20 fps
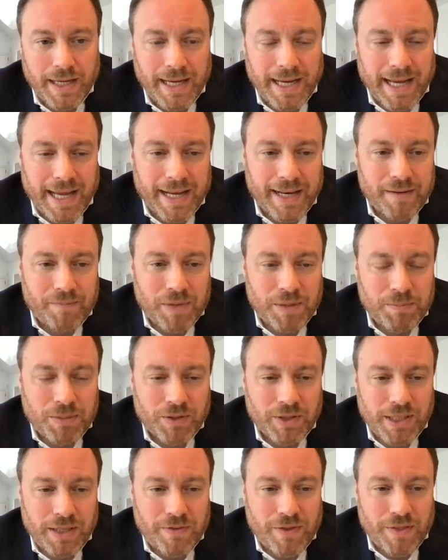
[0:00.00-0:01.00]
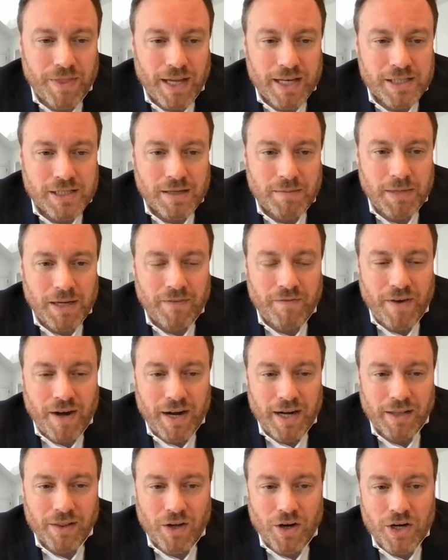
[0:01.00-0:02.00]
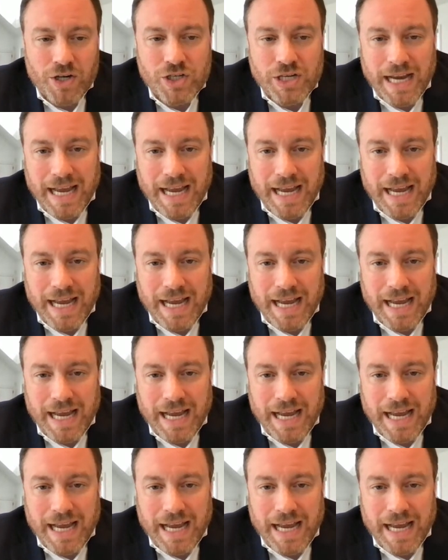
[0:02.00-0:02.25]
And we believe that that's going to be a very large